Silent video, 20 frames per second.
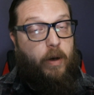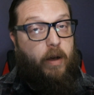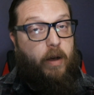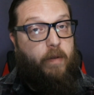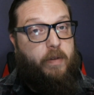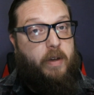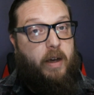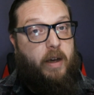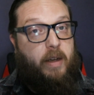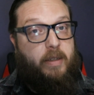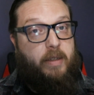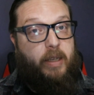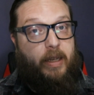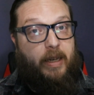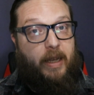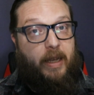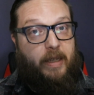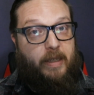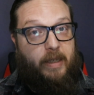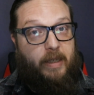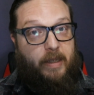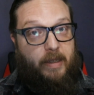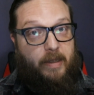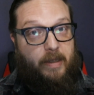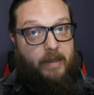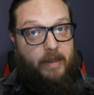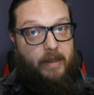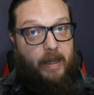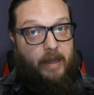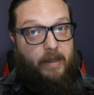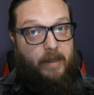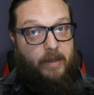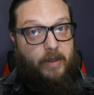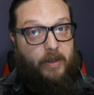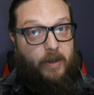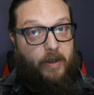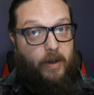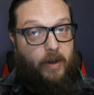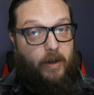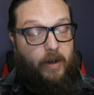of Casa 1910
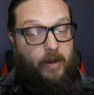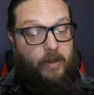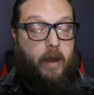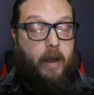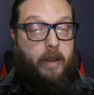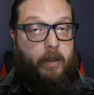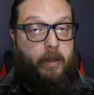Cigars,